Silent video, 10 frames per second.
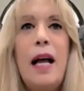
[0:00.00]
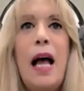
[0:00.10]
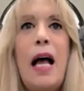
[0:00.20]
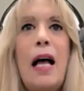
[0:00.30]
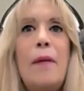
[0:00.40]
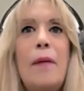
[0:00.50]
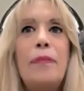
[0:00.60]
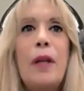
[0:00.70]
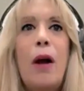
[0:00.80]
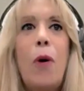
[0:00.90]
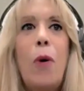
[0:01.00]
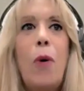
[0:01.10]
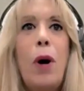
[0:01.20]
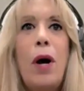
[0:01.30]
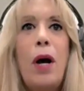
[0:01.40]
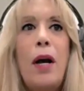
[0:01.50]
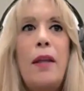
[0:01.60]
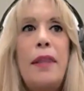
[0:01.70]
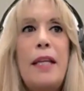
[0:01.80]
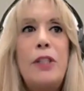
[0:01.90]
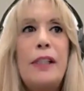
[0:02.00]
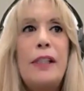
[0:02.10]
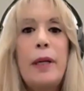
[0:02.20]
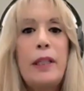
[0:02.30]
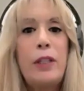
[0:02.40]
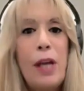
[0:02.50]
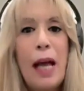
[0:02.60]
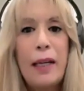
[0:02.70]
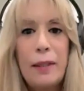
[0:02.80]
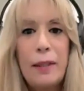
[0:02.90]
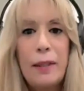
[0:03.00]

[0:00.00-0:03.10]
or they just throw on a jacket,